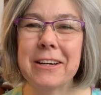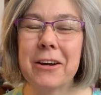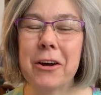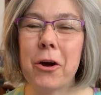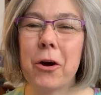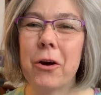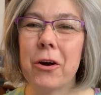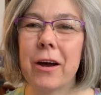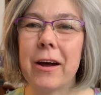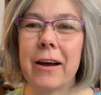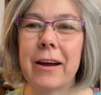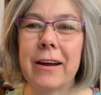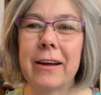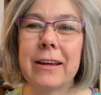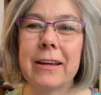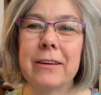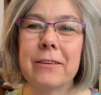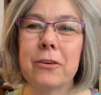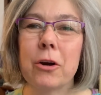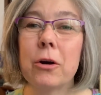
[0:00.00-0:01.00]

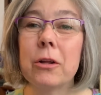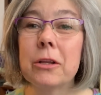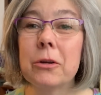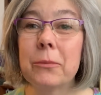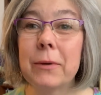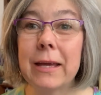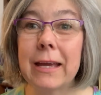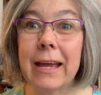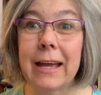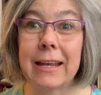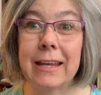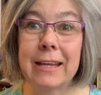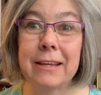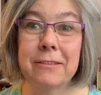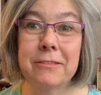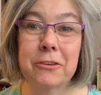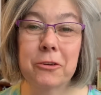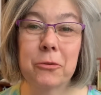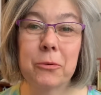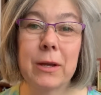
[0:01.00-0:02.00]
Holy Week and
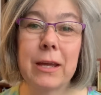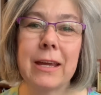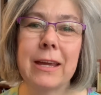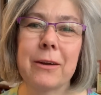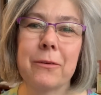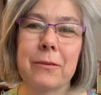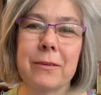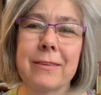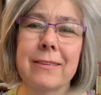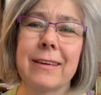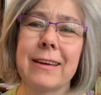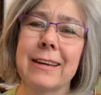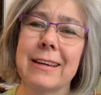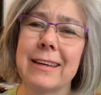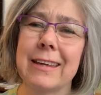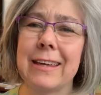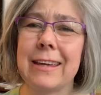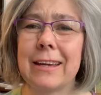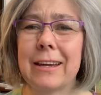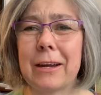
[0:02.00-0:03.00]
Easter week, it was
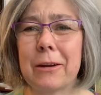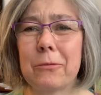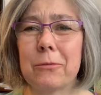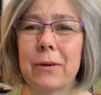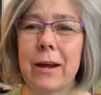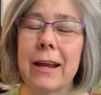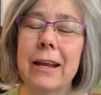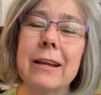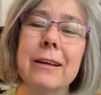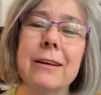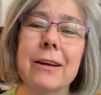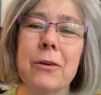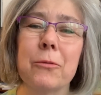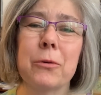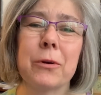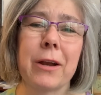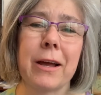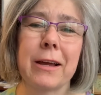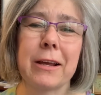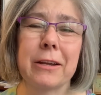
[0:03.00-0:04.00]
like, yeah, right,
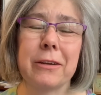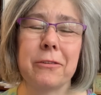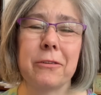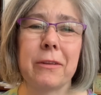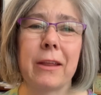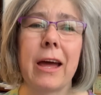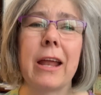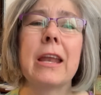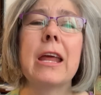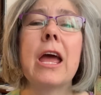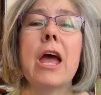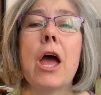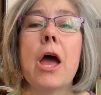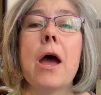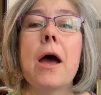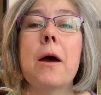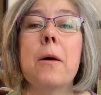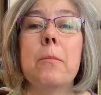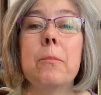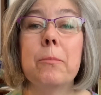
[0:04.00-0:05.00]
we're not going to do that.
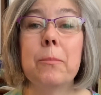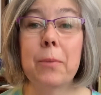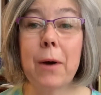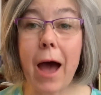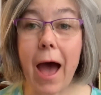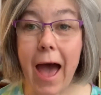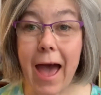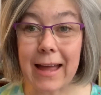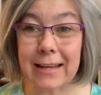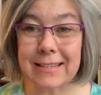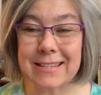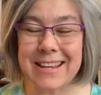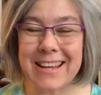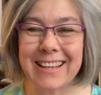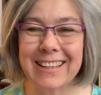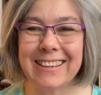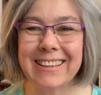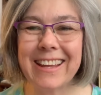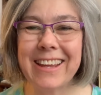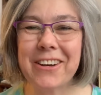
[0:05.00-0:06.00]
But
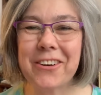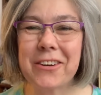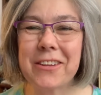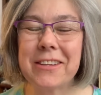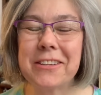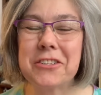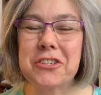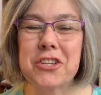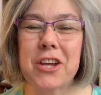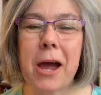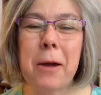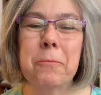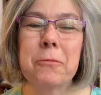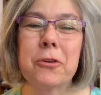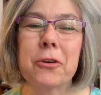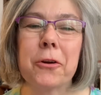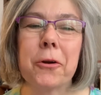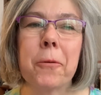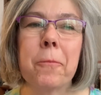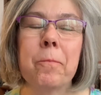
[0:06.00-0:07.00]
later in the
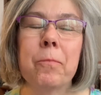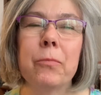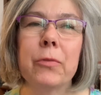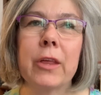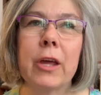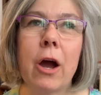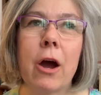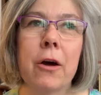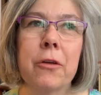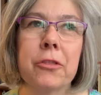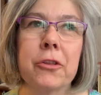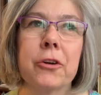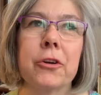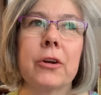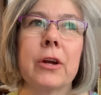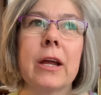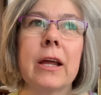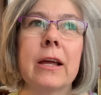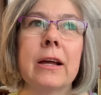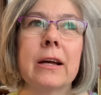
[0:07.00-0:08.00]
chapter, the
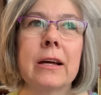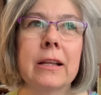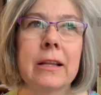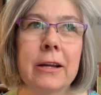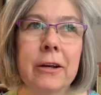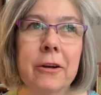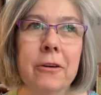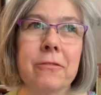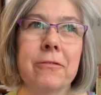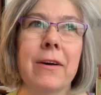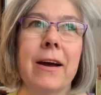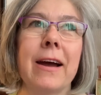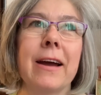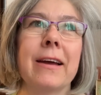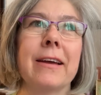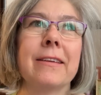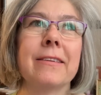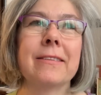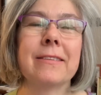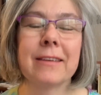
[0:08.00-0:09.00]
author
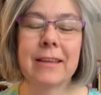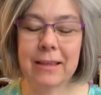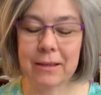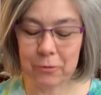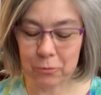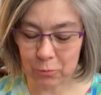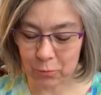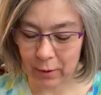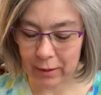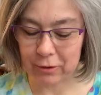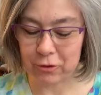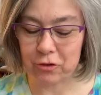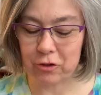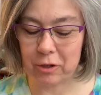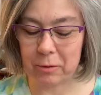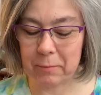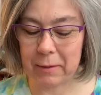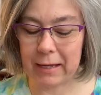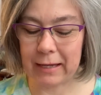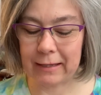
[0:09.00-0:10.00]
clarifies what
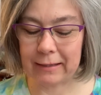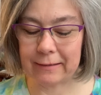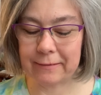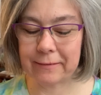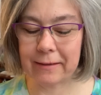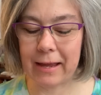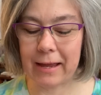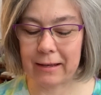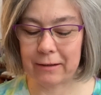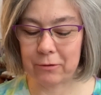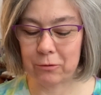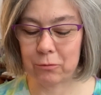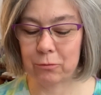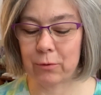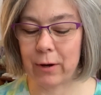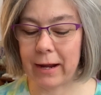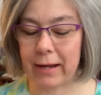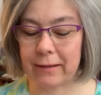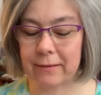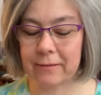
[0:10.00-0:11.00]
she means and
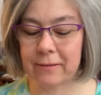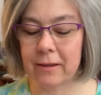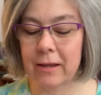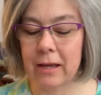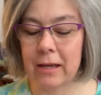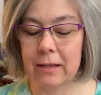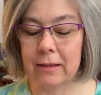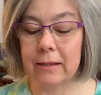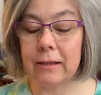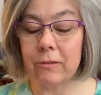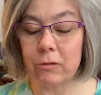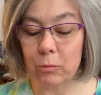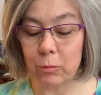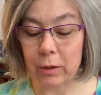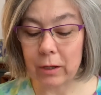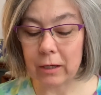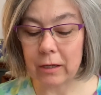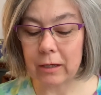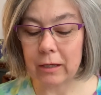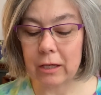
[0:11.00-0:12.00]
writes, this
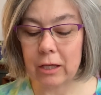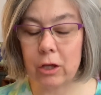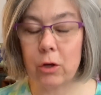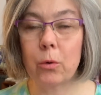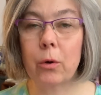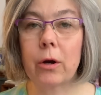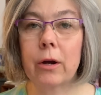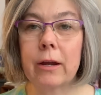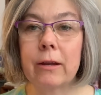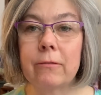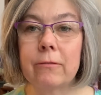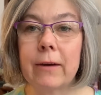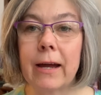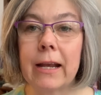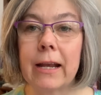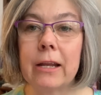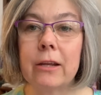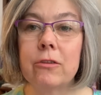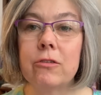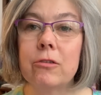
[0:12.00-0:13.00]
week you are
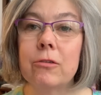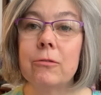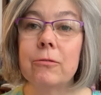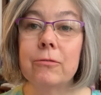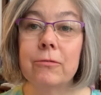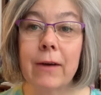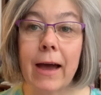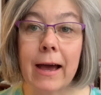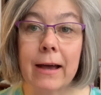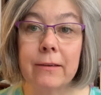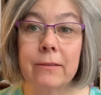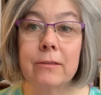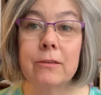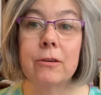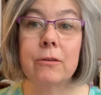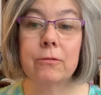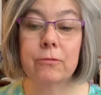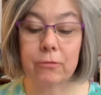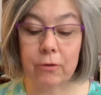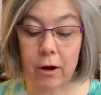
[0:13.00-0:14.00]
invited to fast
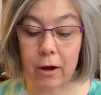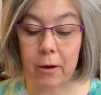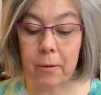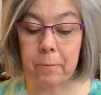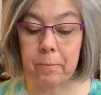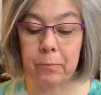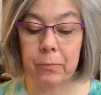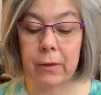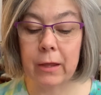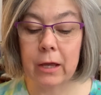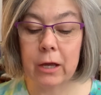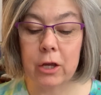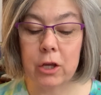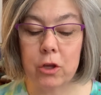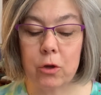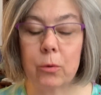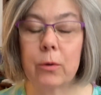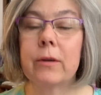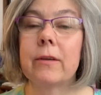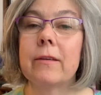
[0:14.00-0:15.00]
from
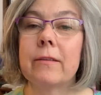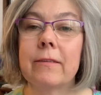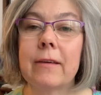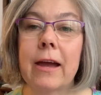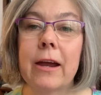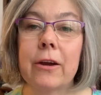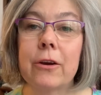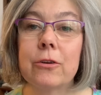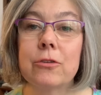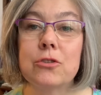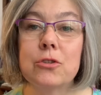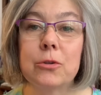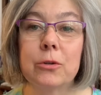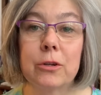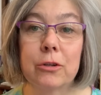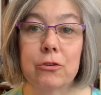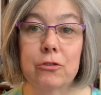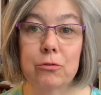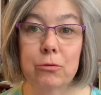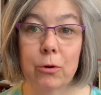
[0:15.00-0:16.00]
your desire to
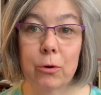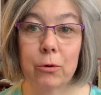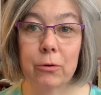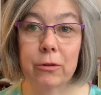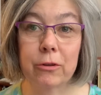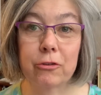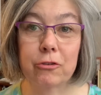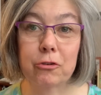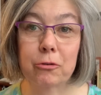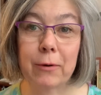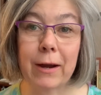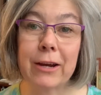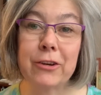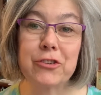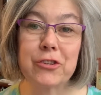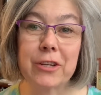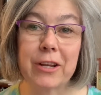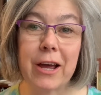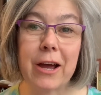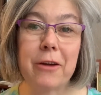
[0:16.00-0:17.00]
control the
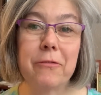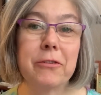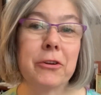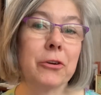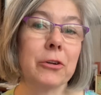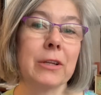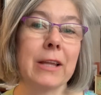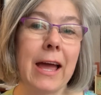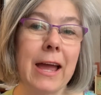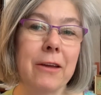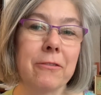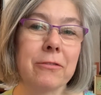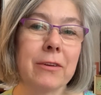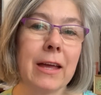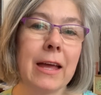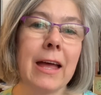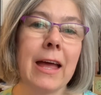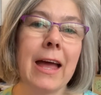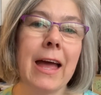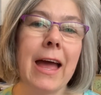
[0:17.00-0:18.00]
direction of your life.
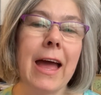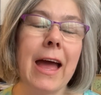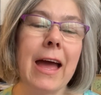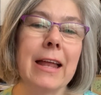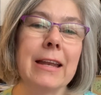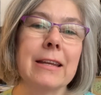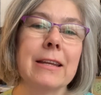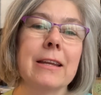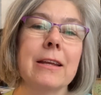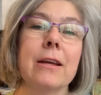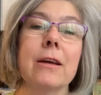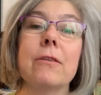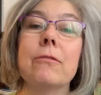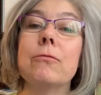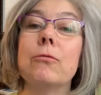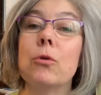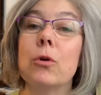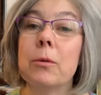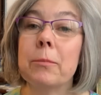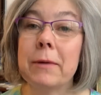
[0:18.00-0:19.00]
And
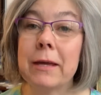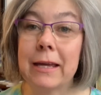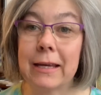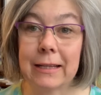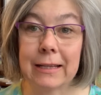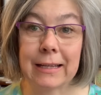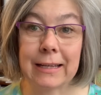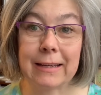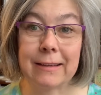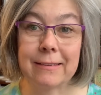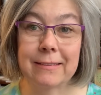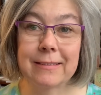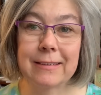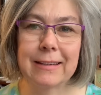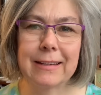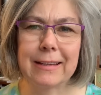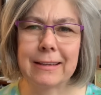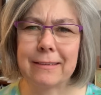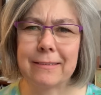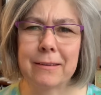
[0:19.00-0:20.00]
for me, at least,
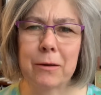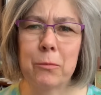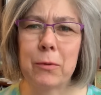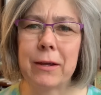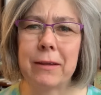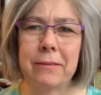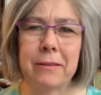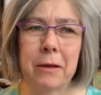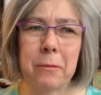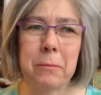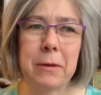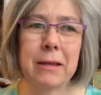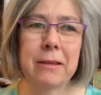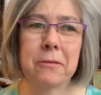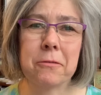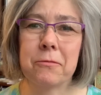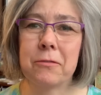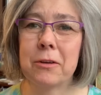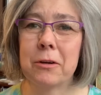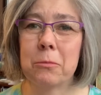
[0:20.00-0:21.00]
in some ways that makes
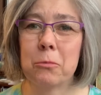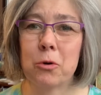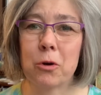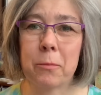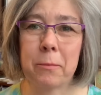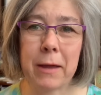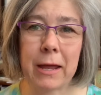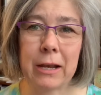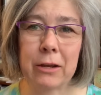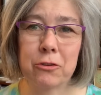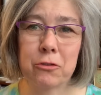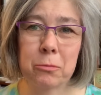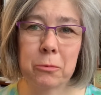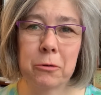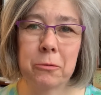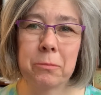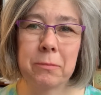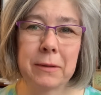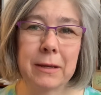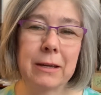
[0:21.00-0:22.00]
it feel more
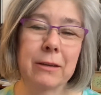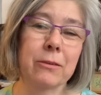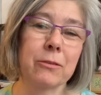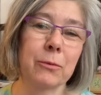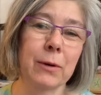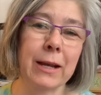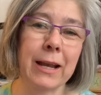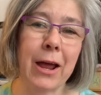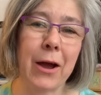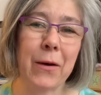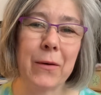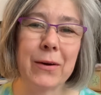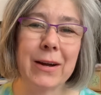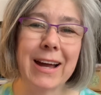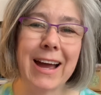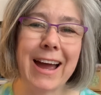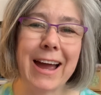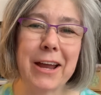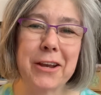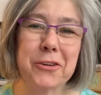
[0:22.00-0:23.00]
manageable, because right now
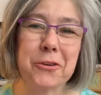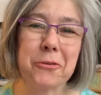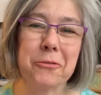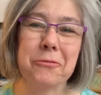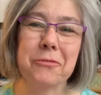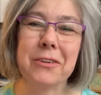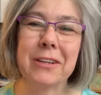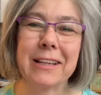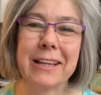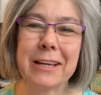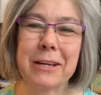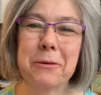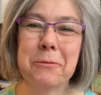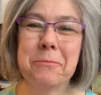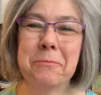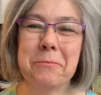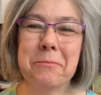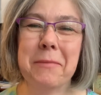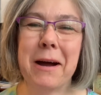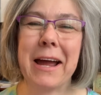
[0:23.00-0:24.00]
I don't feel
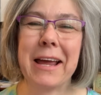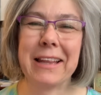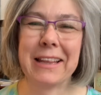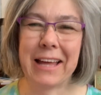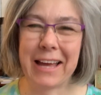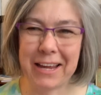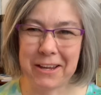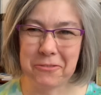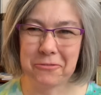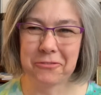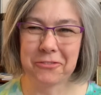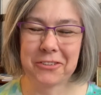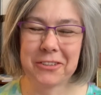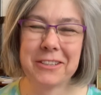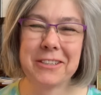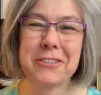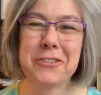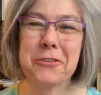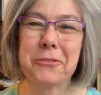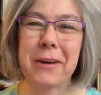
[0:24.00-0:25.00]
like my life
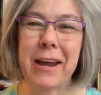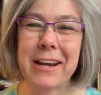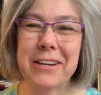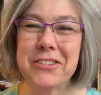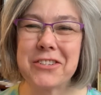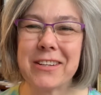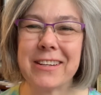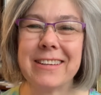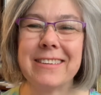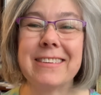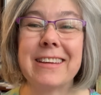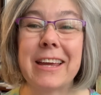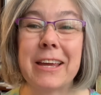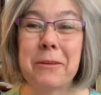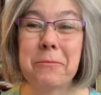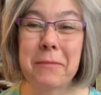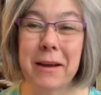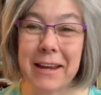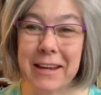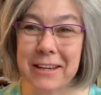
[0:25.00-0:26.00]
direction is
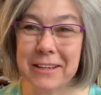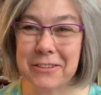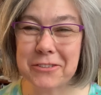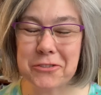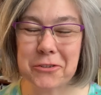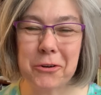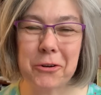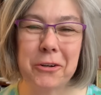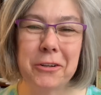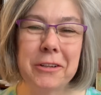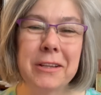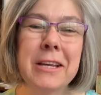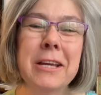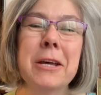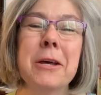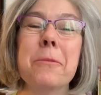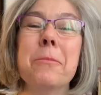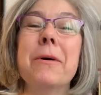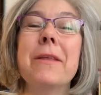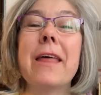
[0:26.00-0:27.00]
in my control,
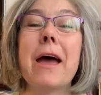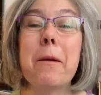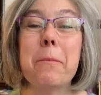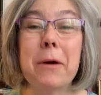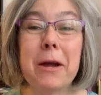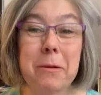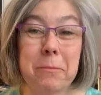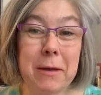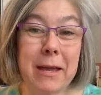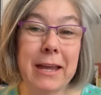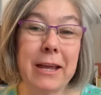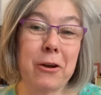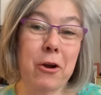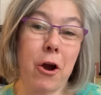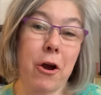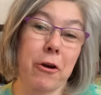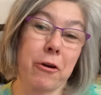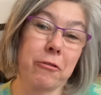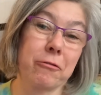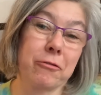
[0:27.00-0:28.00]
but that might make it
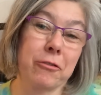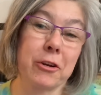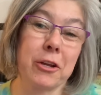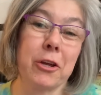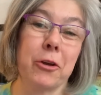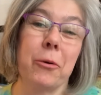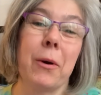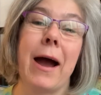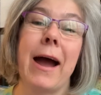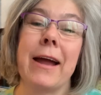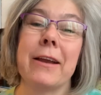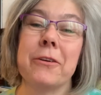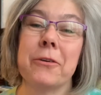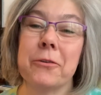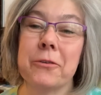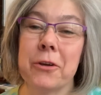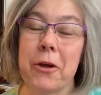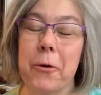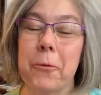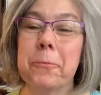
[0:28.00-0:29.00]
harder for you. I
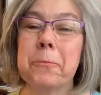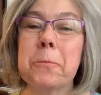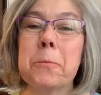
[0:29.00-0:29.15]
don't know.